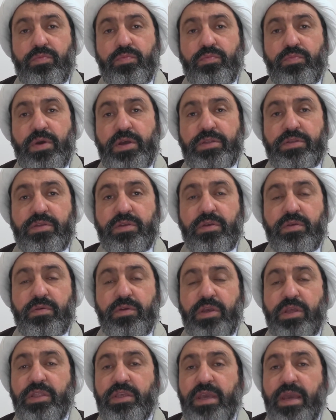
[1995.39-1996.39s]
But
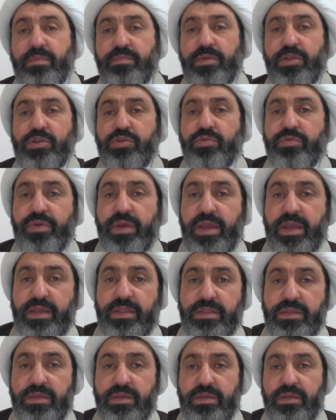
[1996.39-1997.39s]
it can be in your
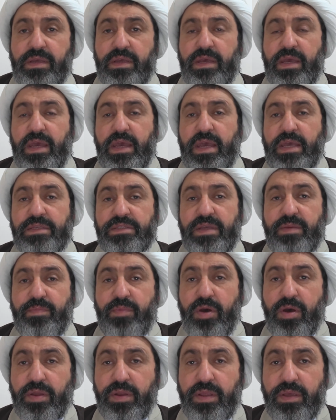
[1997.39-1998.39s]
hand as a
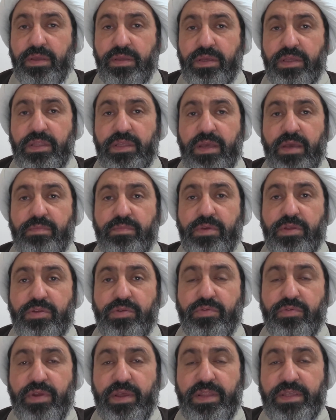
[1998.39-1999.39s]
mana, it can be in
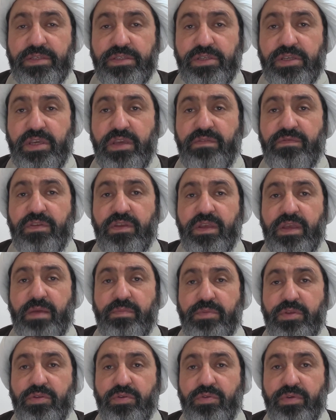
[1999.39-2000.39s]
your hand as gift, it
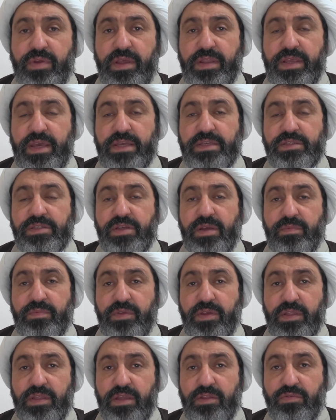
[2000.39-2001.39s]
can be in your hand as
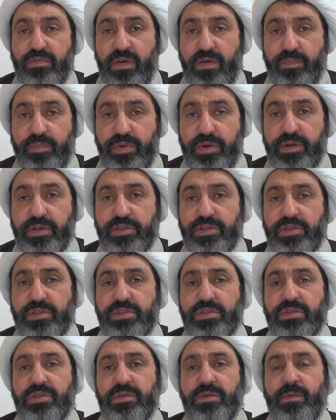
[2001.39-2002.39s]
something that you have purchased.